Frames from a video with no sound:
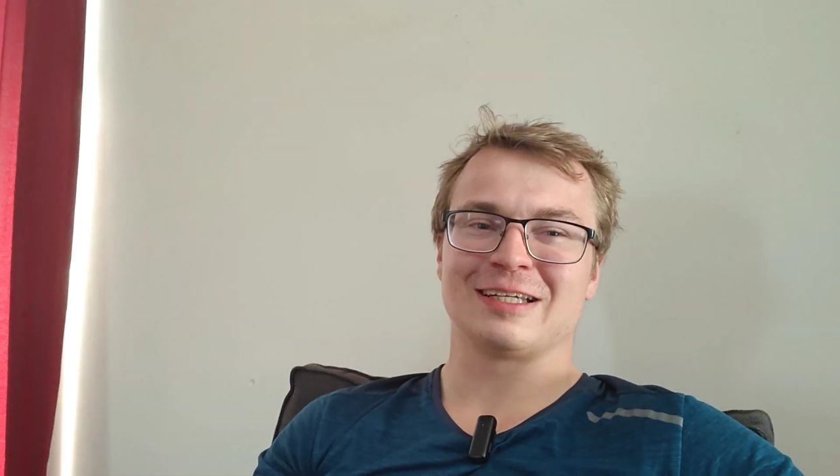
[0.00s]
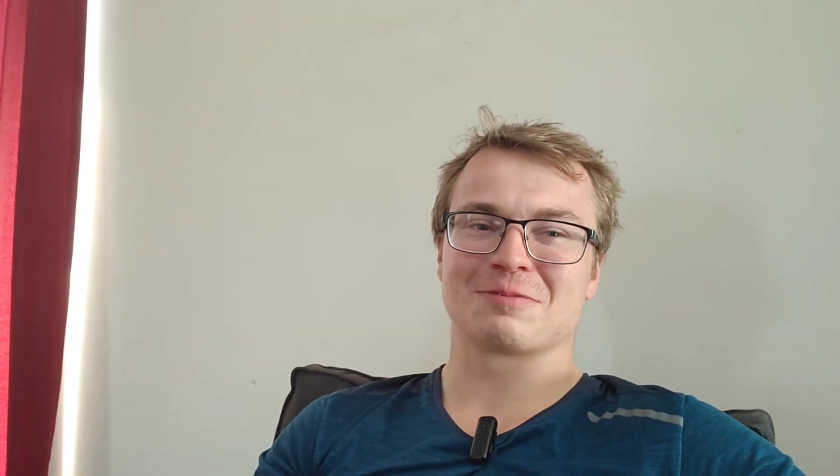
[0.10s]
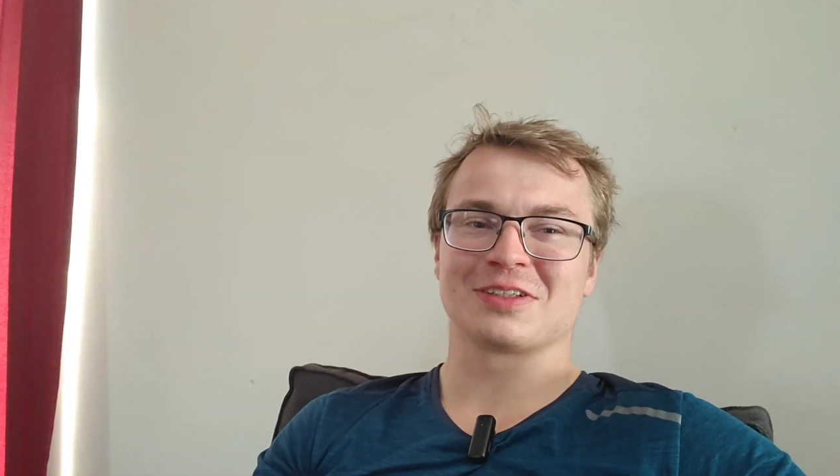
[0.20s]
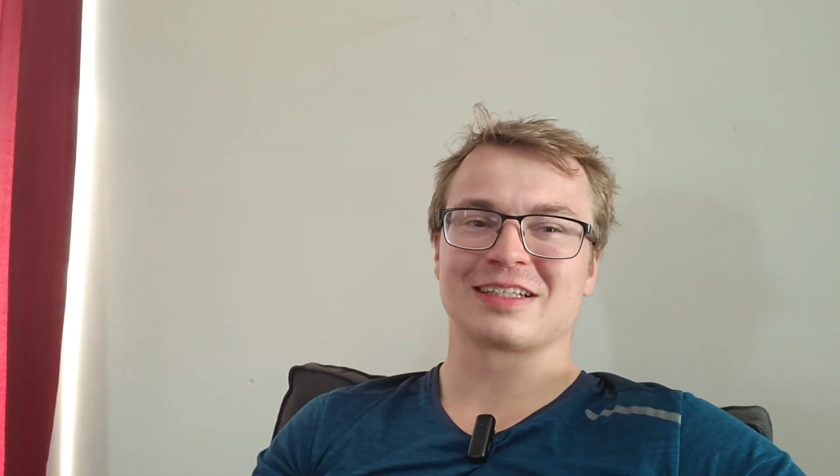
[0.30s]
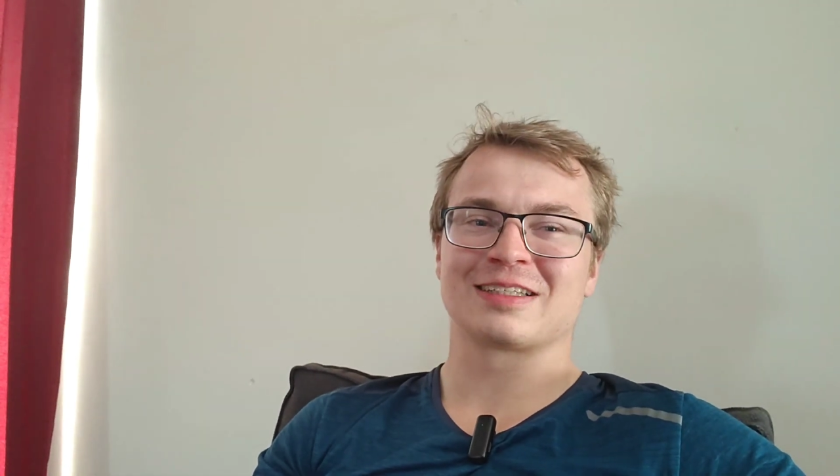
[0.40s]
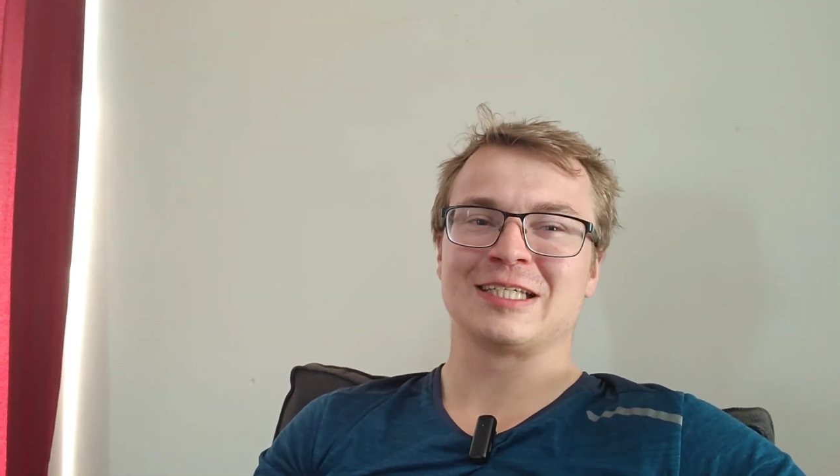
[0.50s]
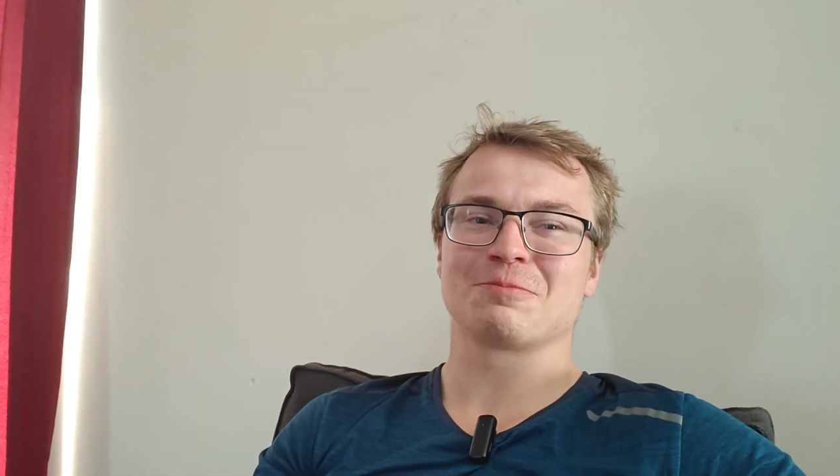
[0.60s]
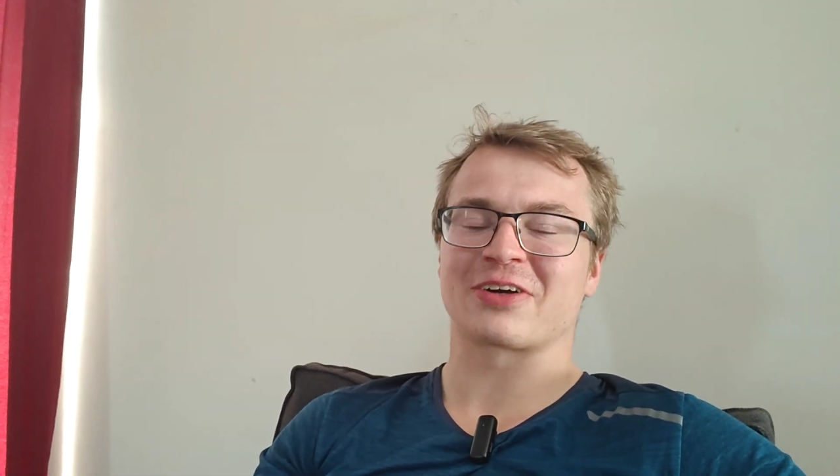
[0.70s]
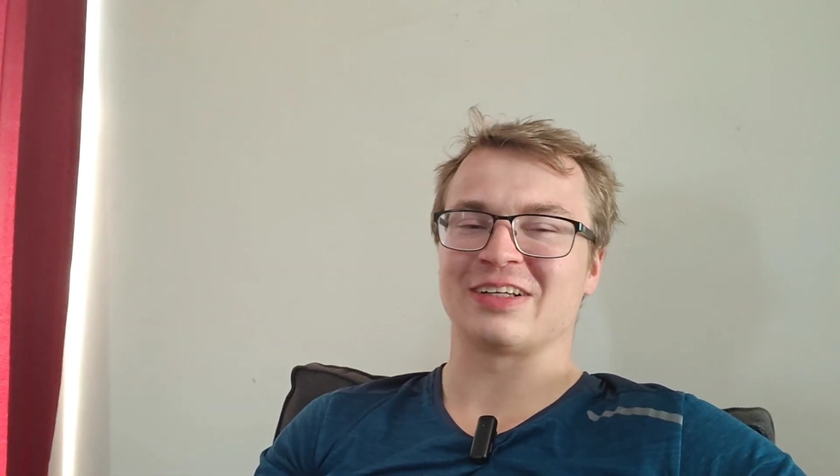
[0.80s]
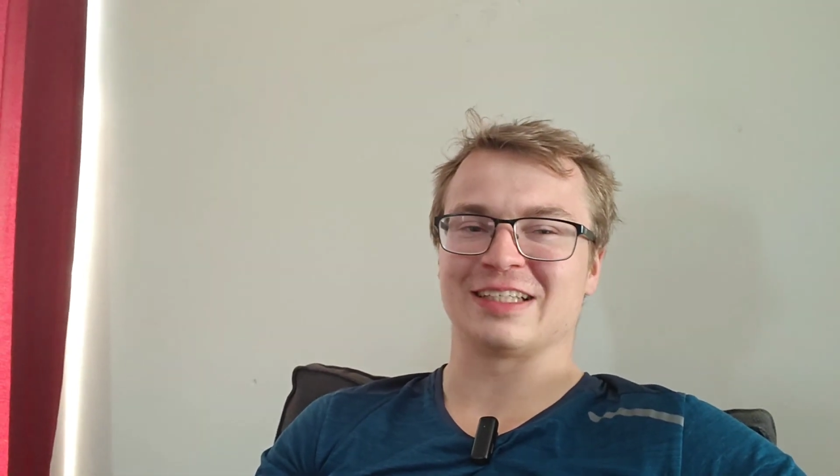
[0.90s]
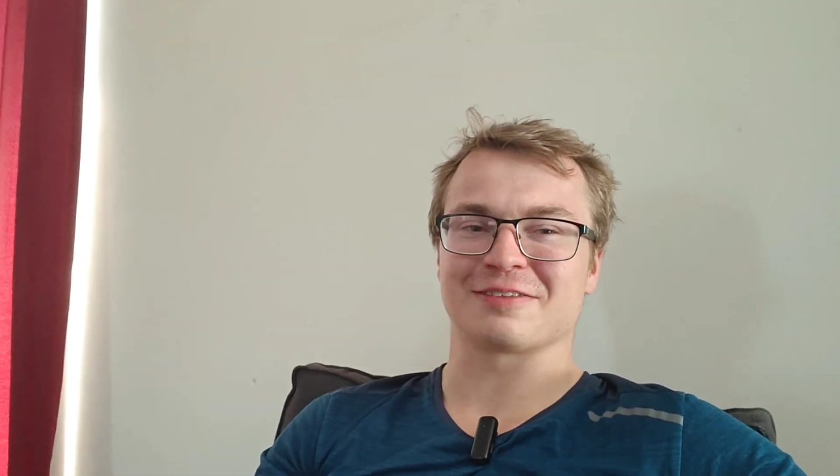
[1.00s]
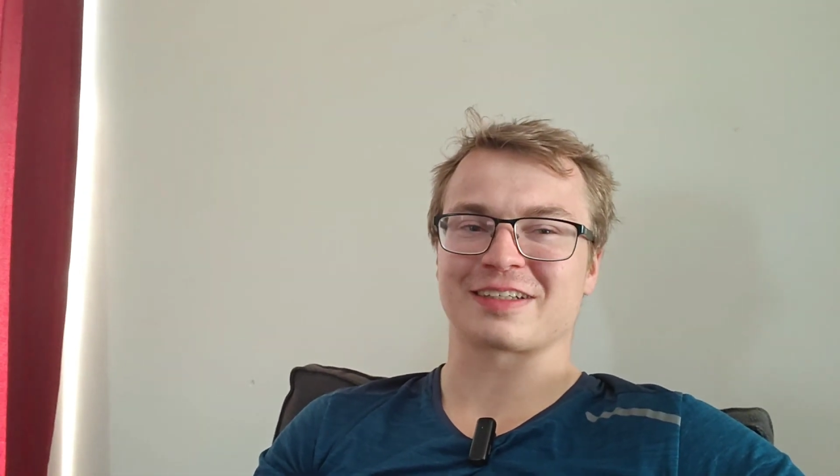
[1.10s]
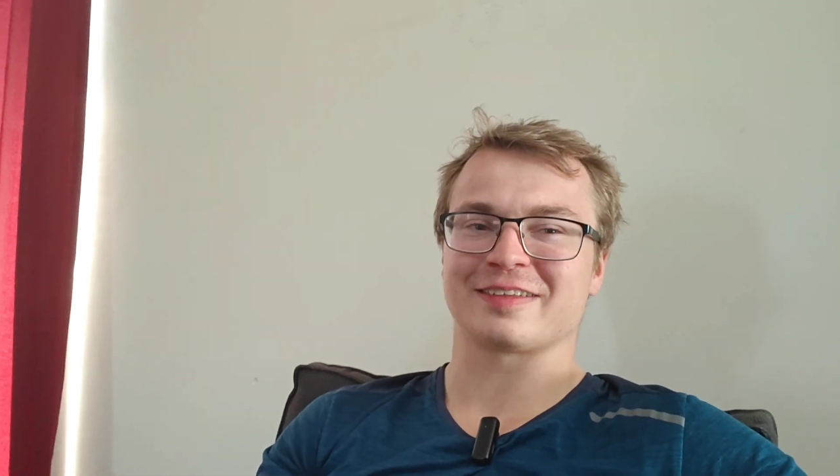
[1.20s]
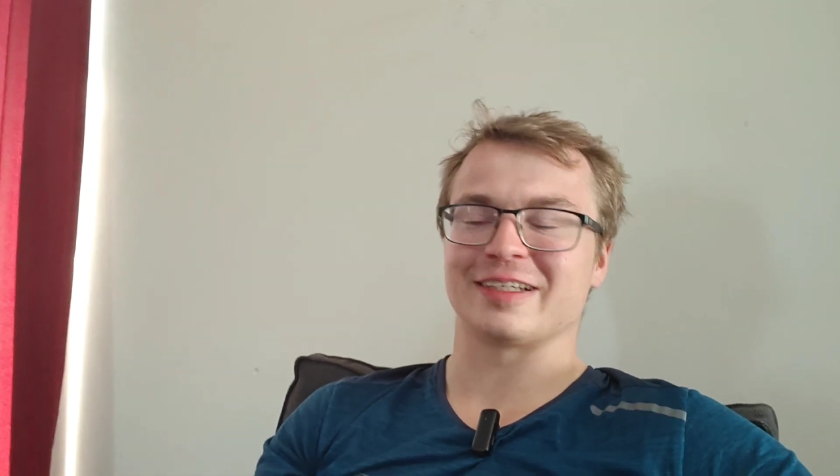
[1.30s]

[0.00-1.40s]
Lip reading: and I'm gonna keep running every